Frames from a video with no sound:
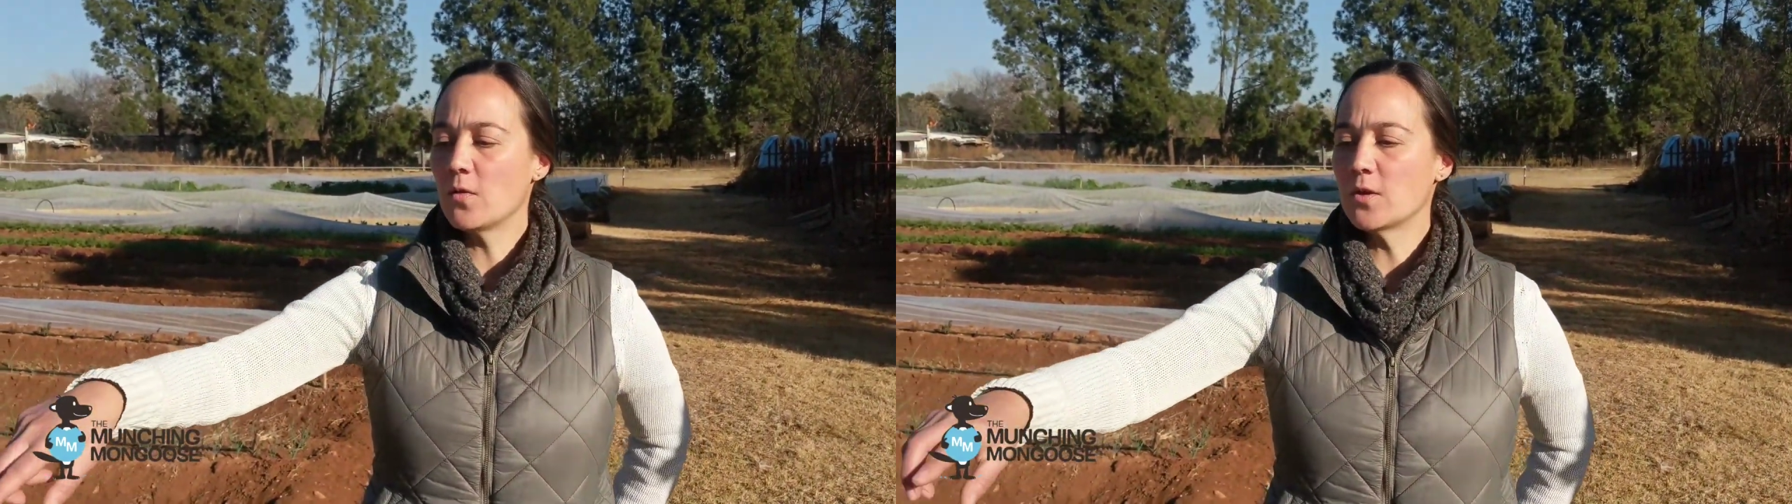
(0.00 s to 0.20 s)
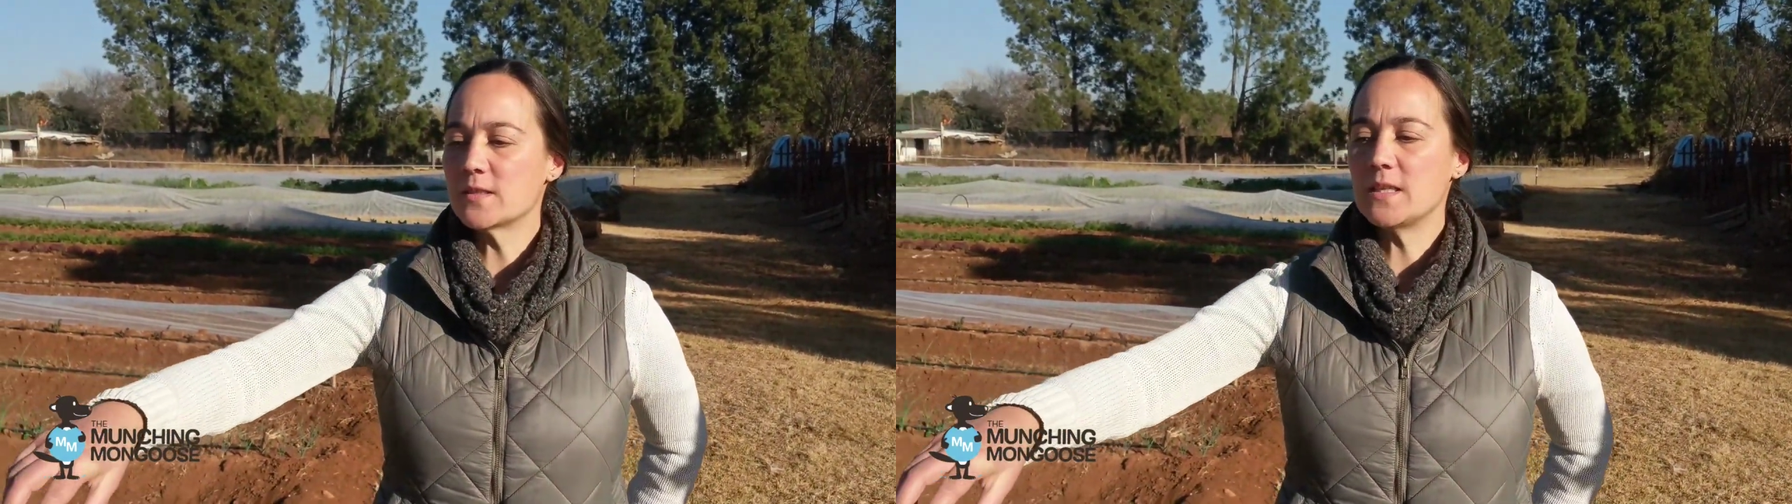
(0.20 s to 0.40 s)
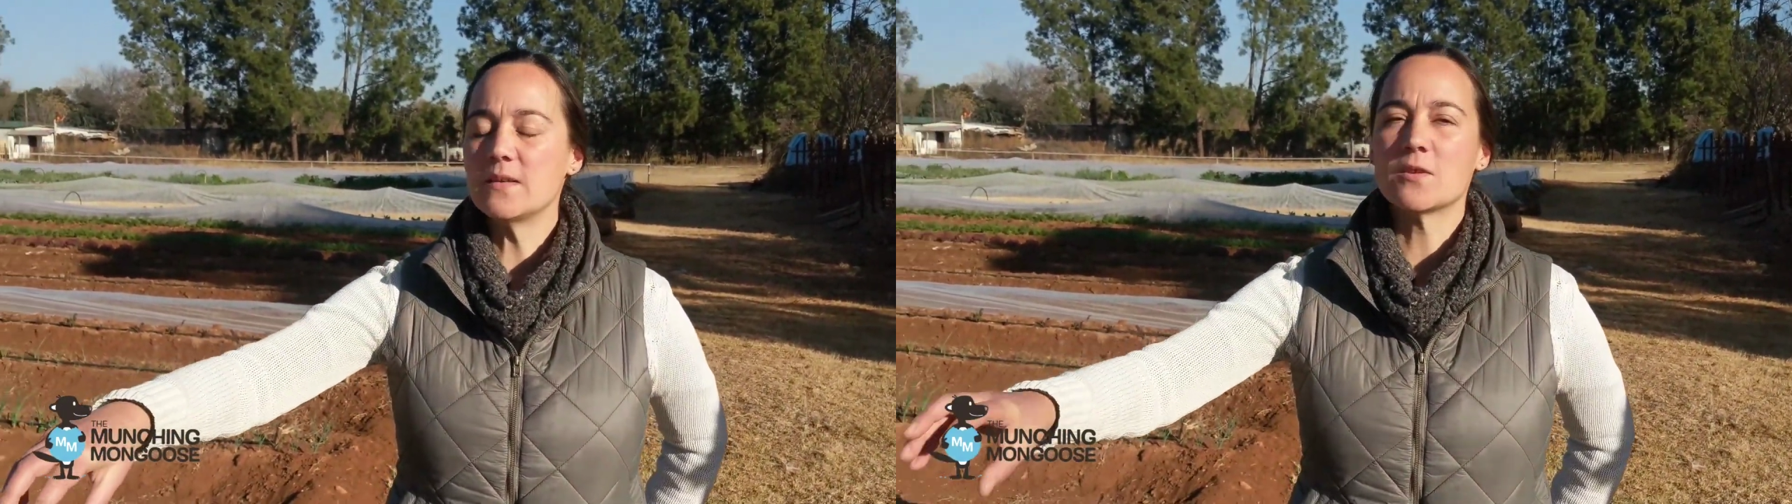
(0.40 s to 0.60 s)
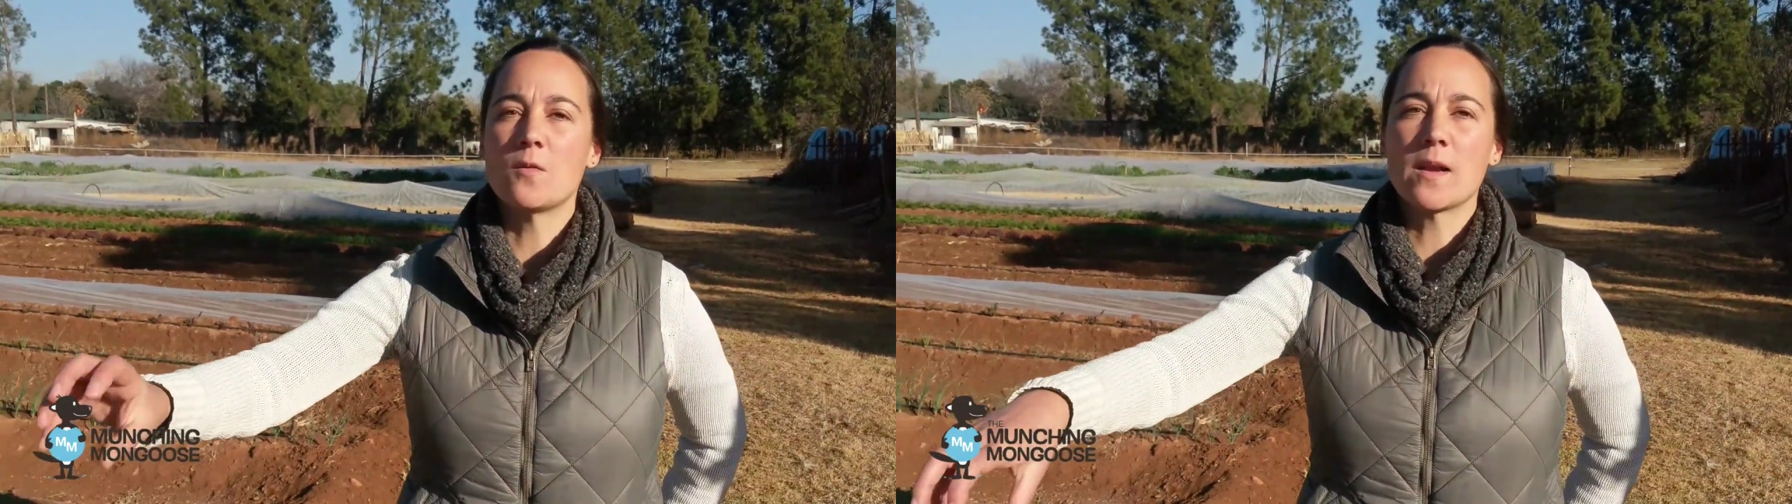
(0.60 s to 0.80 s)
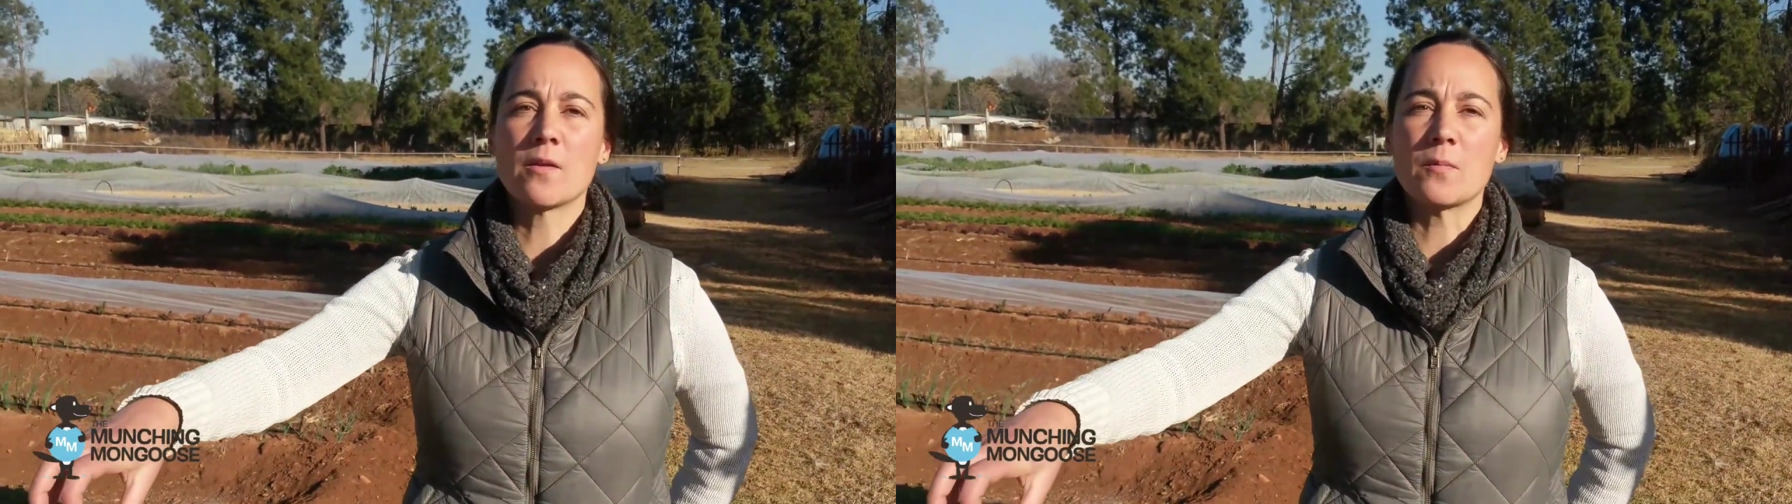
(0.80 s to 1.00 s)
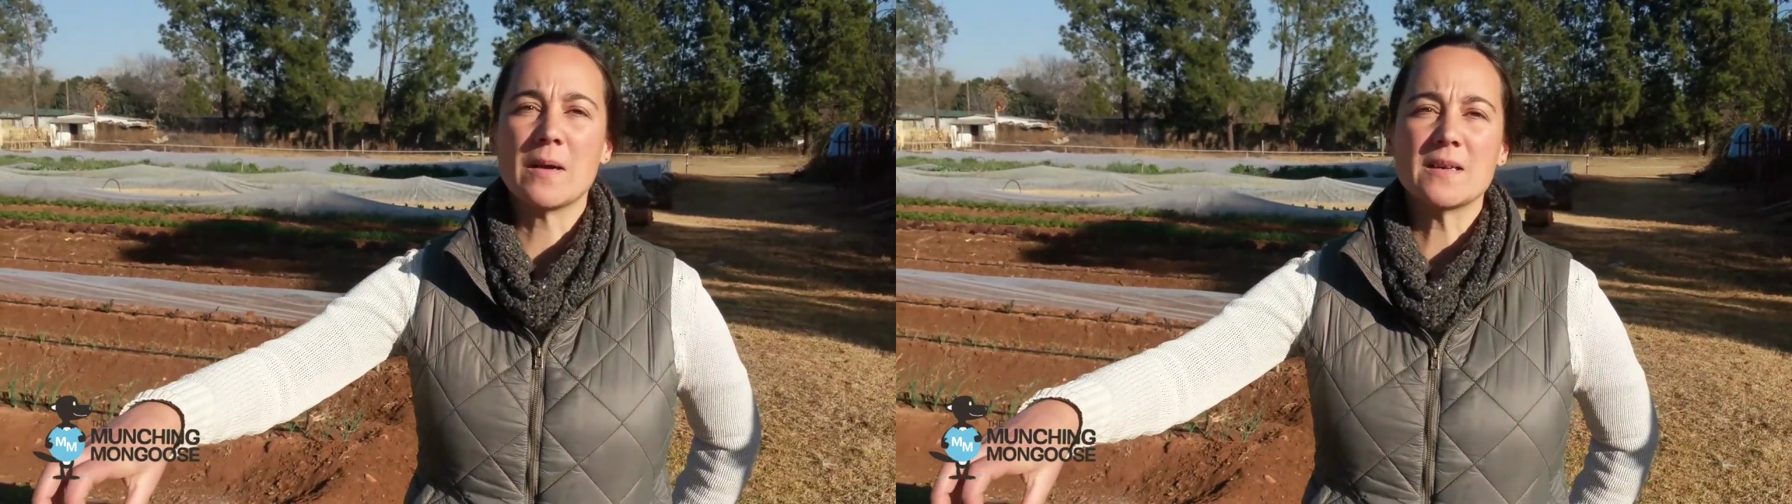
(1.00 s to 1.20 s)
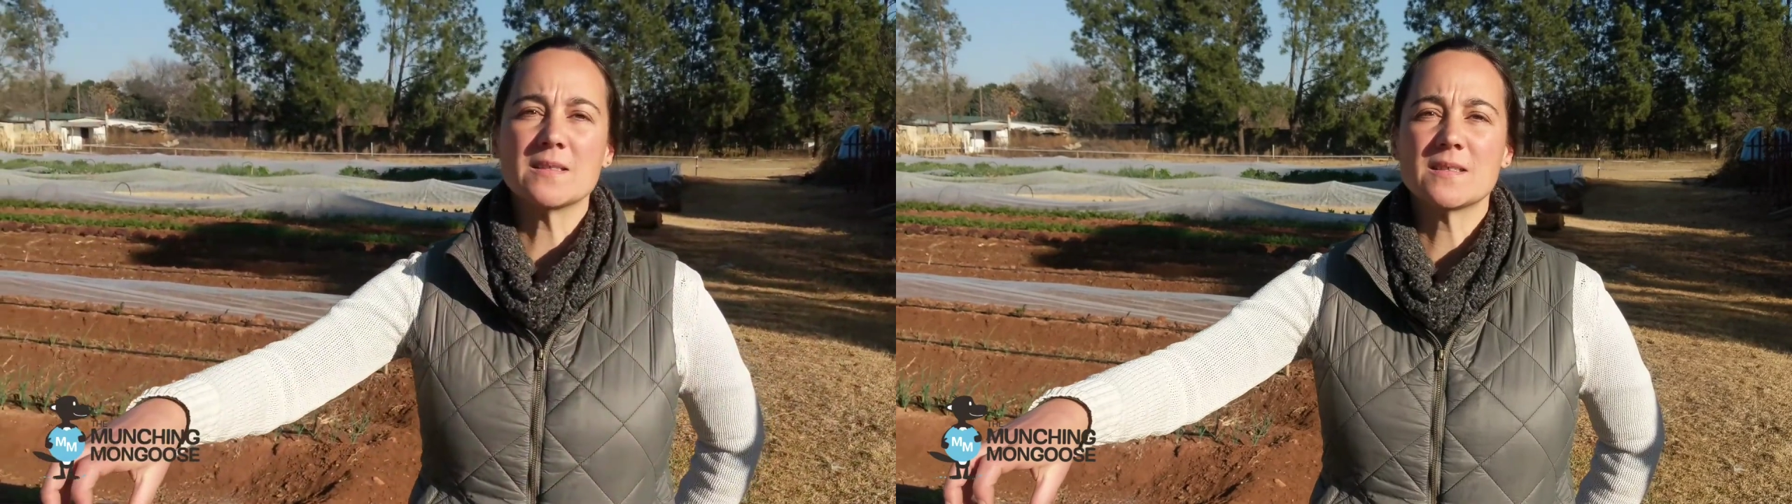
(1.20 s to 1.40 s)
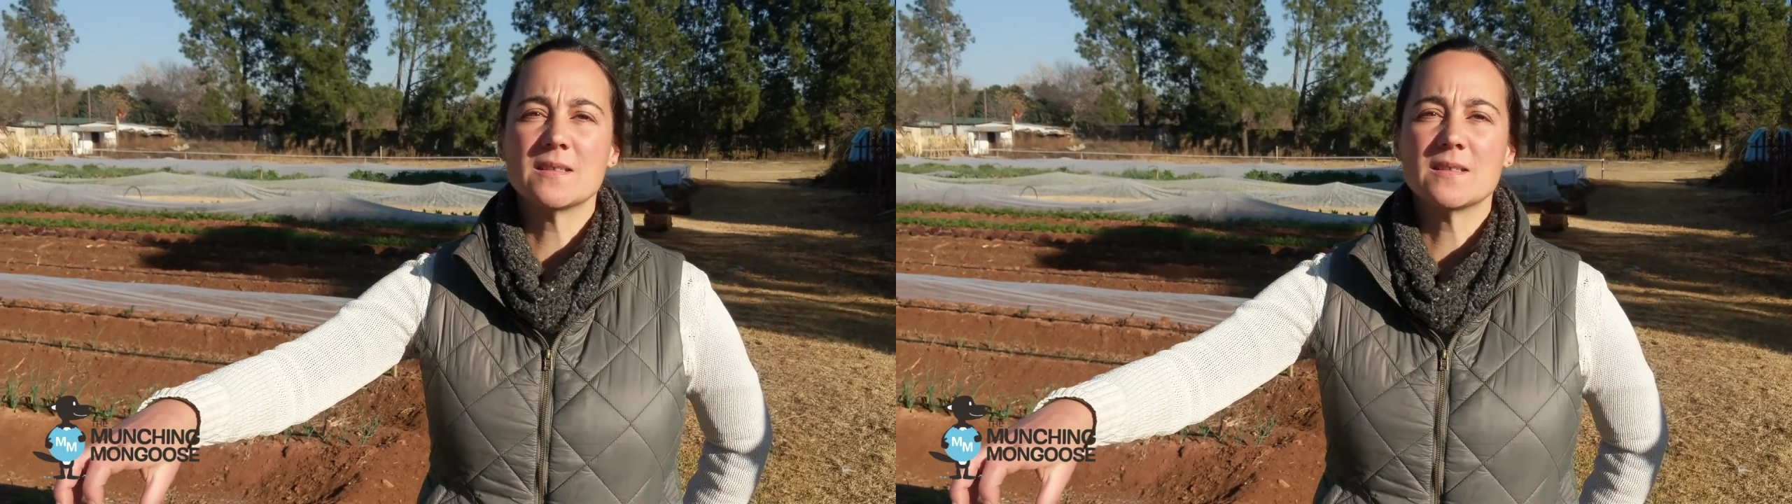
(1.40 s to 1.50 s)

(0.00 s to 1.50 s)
those leaves are quite a lot of bugs.